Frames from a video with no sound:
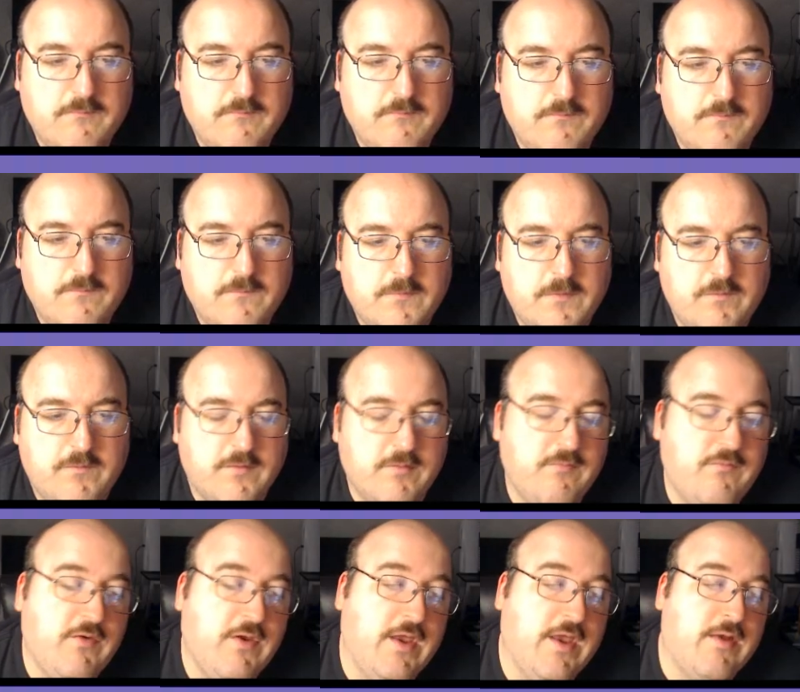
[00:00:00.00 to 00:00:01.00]
And sometimes
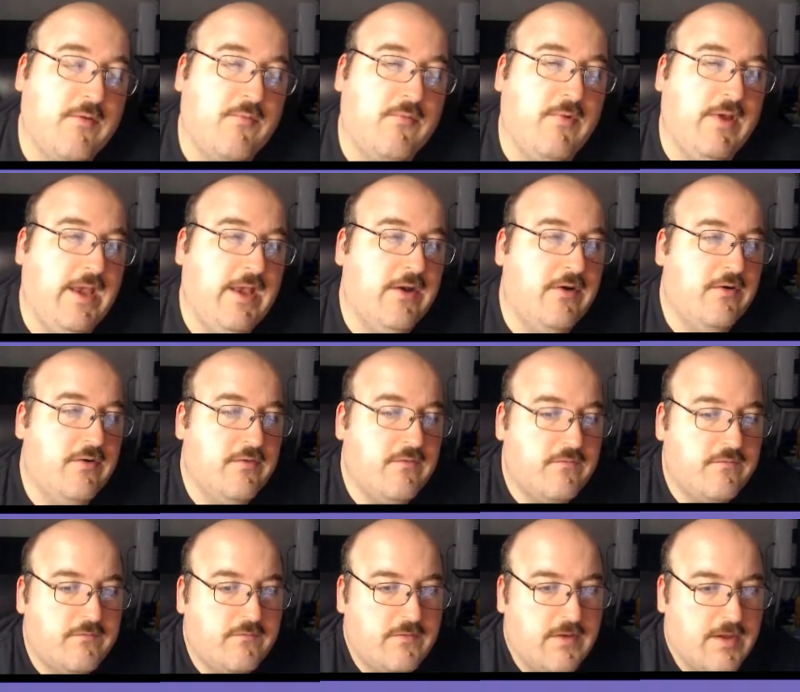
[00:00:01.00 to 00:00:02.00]
you can get
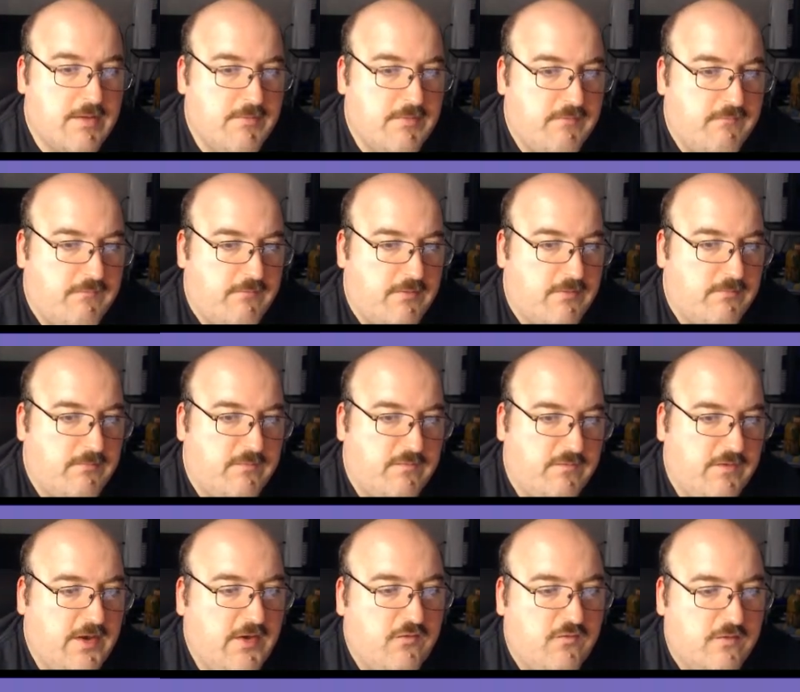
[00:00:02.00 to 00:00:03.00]
raiders coming from
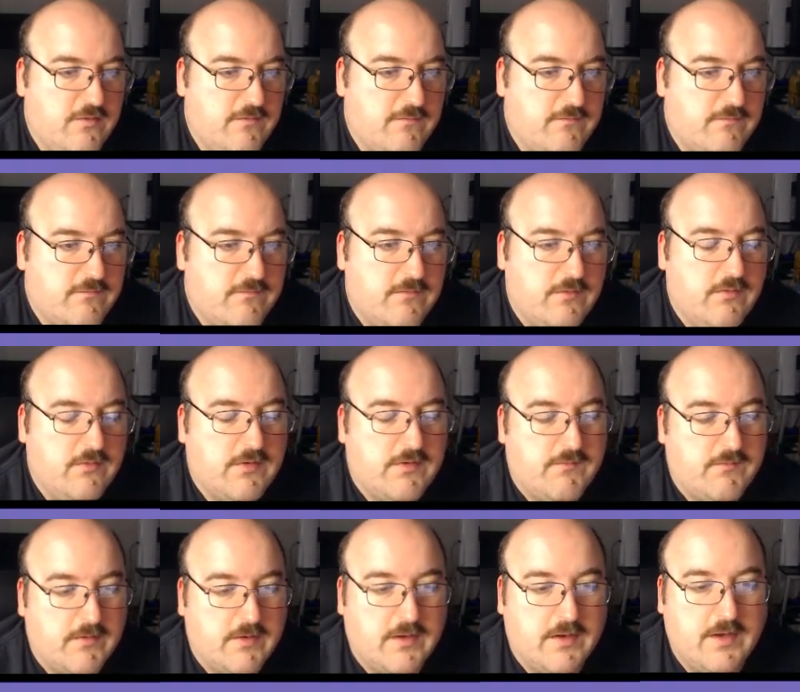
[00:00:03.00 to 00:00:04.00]
sieges and you have to
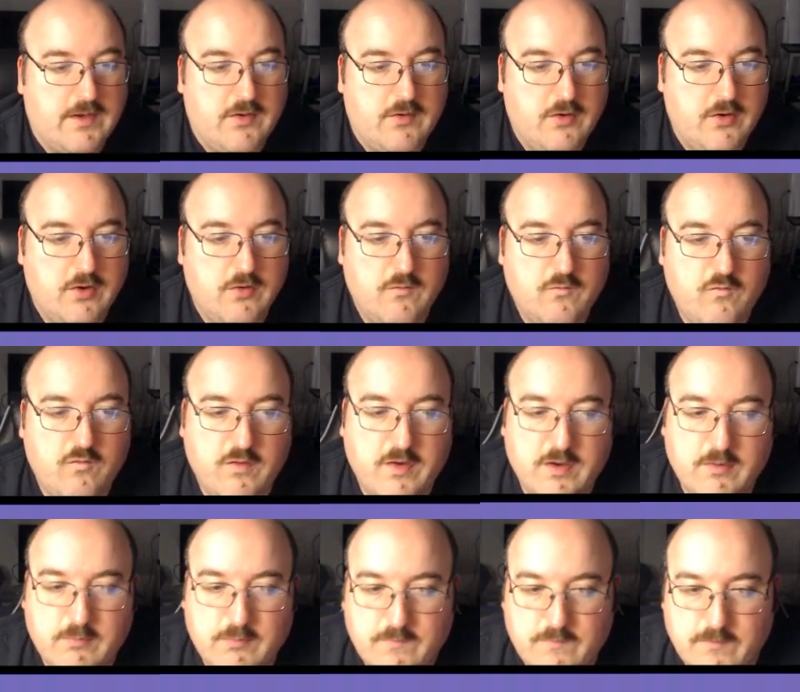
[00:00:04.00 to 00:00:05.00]
like negotiate
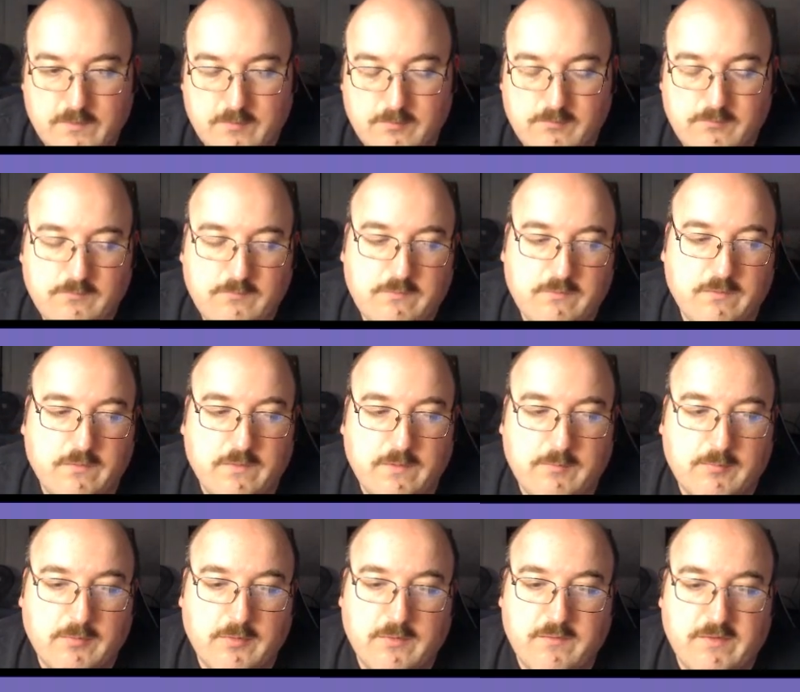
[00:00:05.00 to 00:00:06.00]
with them so they
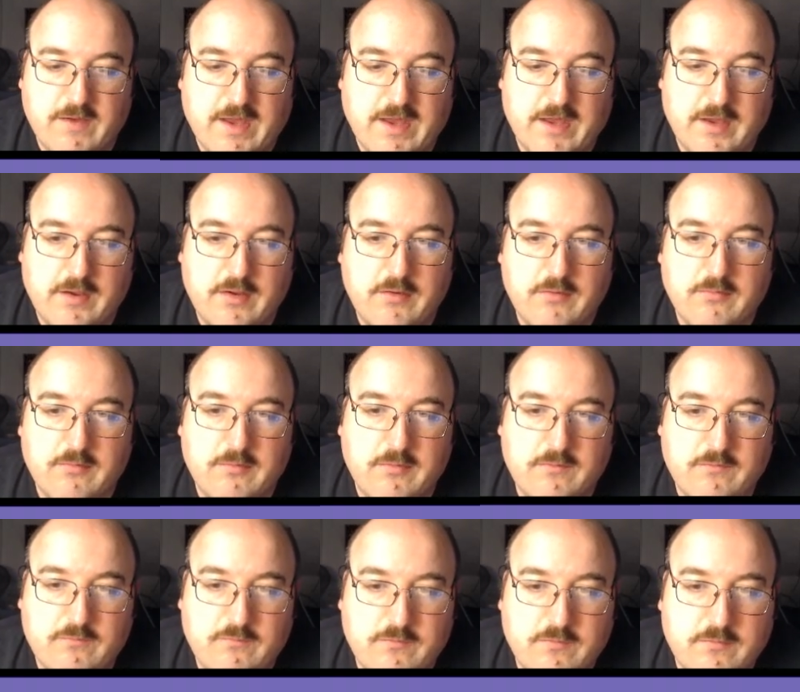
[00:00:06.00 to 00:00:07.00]
won't attack you and
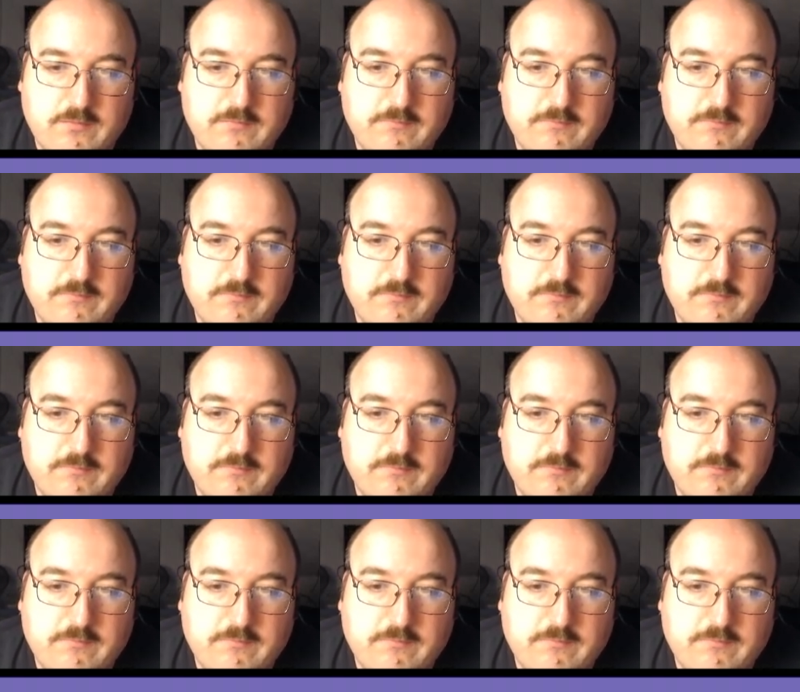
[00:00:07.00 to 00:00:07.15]
stuff.